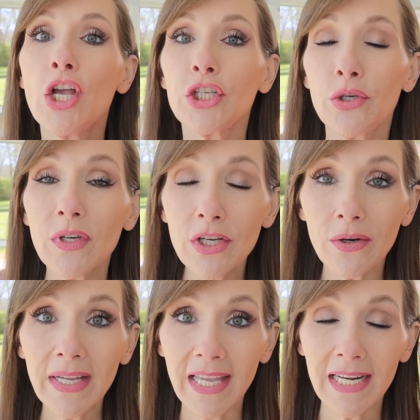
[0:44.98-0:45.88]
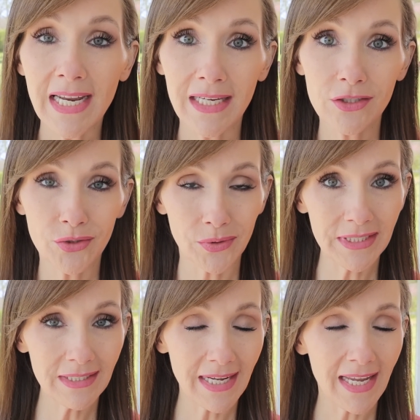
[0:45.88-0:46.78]
You can go ahead and
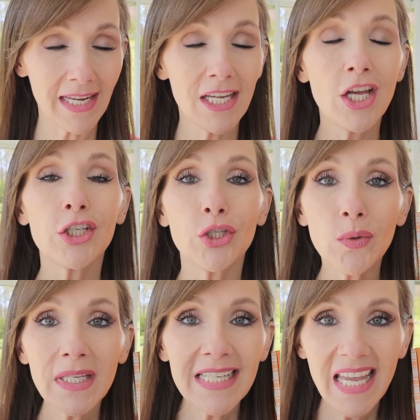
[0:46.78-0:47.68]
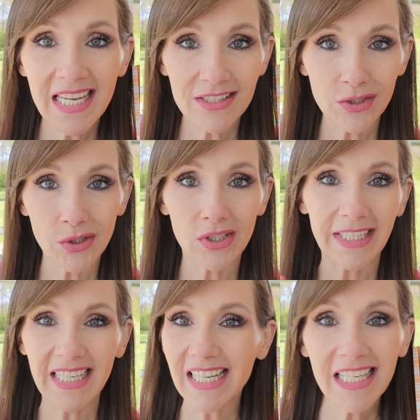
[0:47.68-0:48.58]
join today. You can cancel
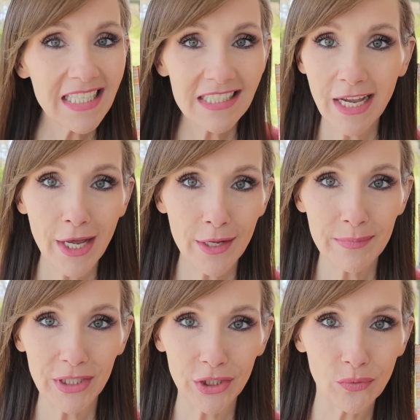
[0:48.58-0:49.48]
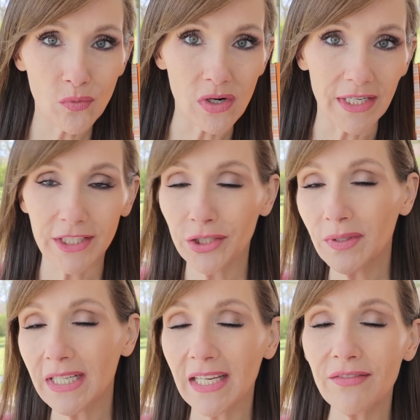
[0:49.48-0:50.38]
anytime you want. You
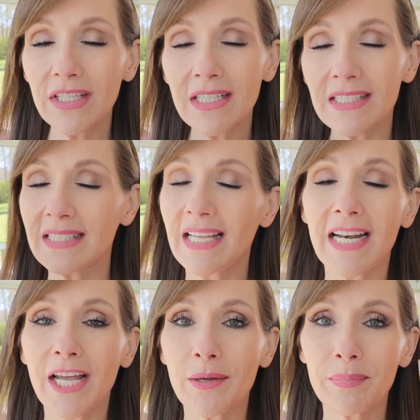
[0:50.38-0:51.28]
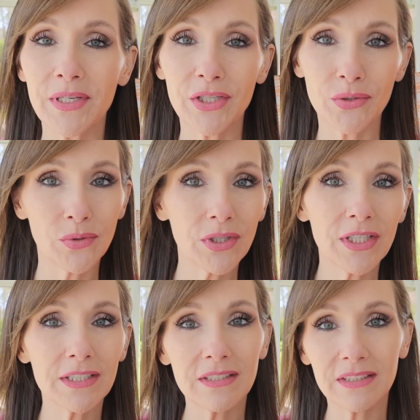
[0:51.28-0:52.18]
can even set up
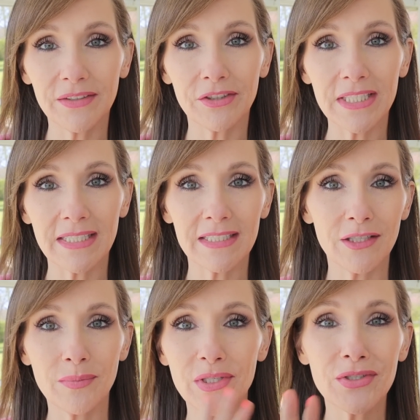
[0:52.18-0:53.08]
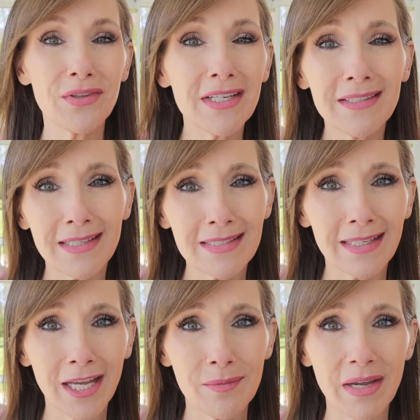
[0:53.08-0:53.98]
your delivery system so that it
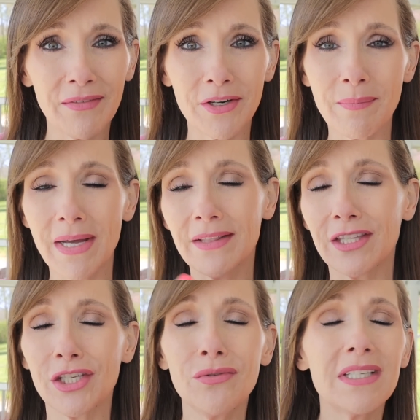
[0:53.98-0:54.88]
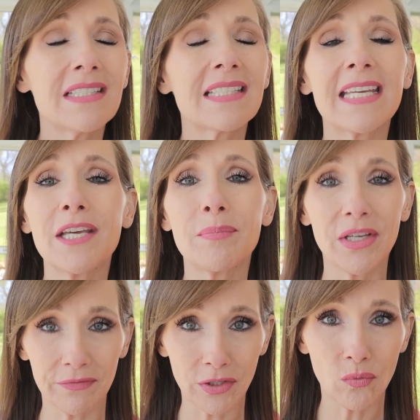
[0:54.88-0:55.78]
doesn't come every month. You can skip
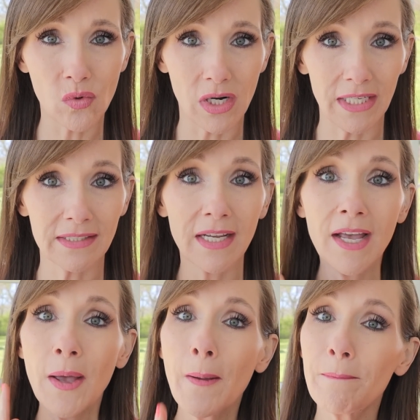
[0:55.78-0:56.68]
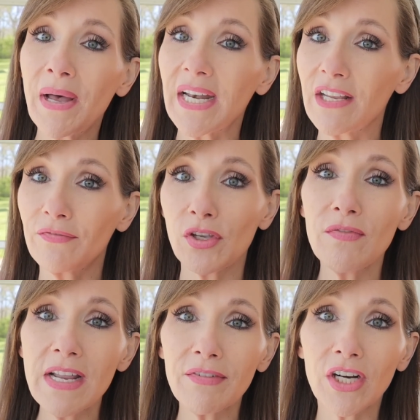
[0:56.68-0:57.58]
if you want. But if
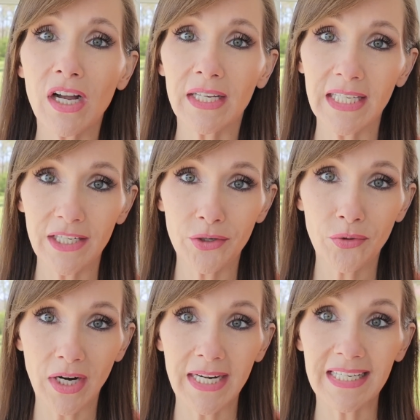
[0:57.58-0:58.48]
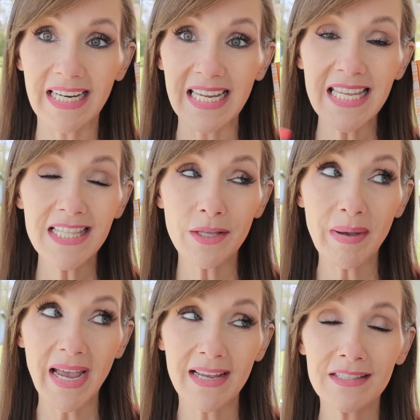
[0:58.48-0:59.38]
you've never got Keto Krate in the
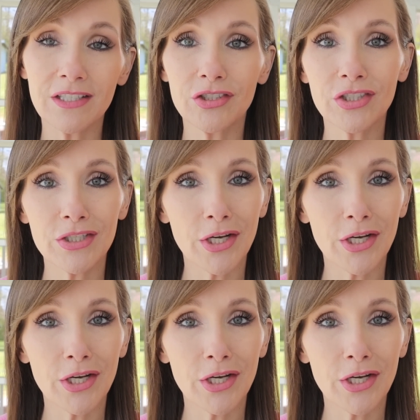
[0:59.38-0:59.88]
past, just